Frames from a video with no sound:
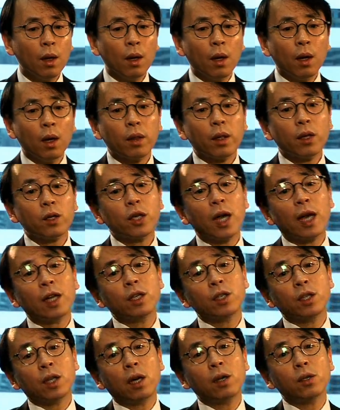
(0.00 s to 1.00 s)
I think
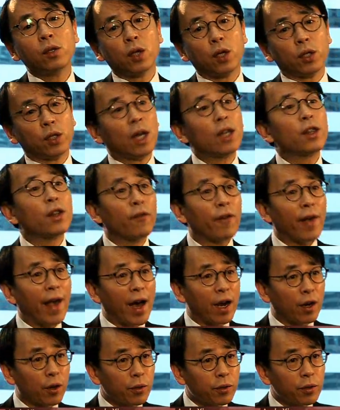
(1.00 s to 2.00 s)
Chinese currency is
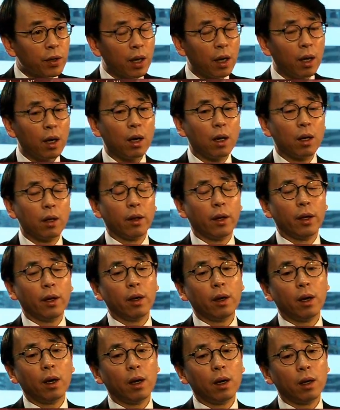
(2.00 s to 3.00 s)
undervalued.
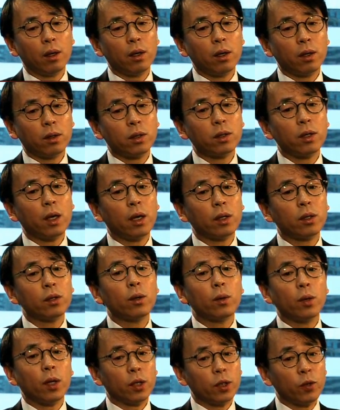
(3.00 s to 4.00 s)

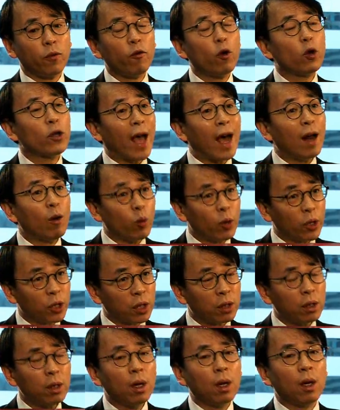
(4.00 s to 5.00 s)
It's for that
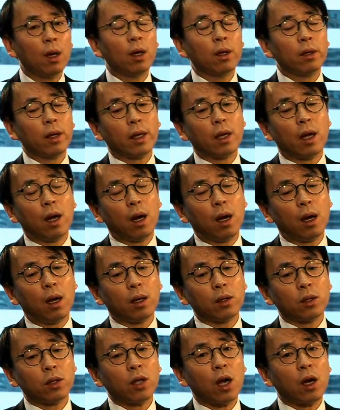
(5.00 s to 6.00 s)
reason that the
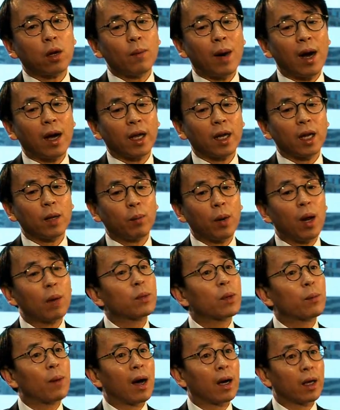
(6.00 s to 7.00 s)
stock market and
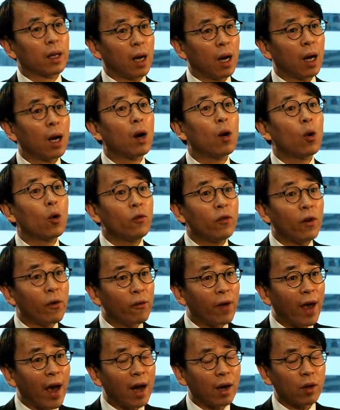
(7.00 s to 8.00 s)
property market are
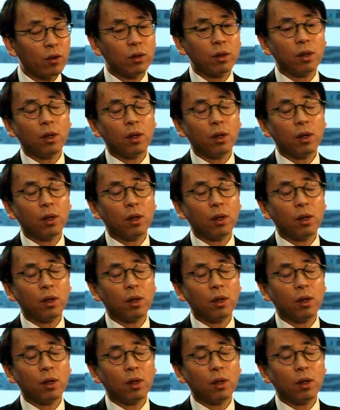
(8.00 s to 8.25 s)
overvalued.